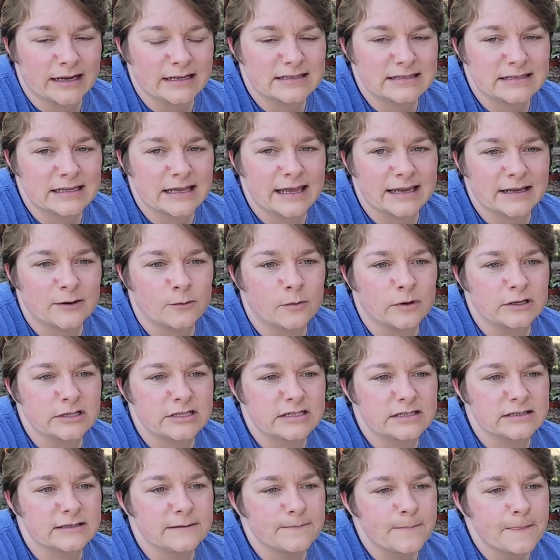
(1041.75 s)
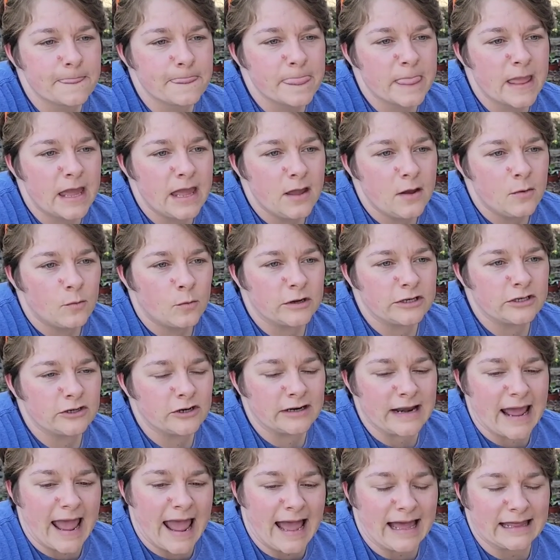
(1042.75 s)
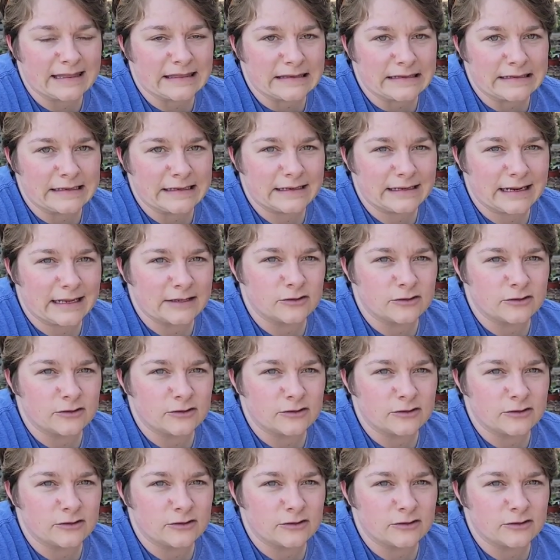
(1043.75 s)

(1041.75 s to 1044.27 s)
It's like when you're an athlete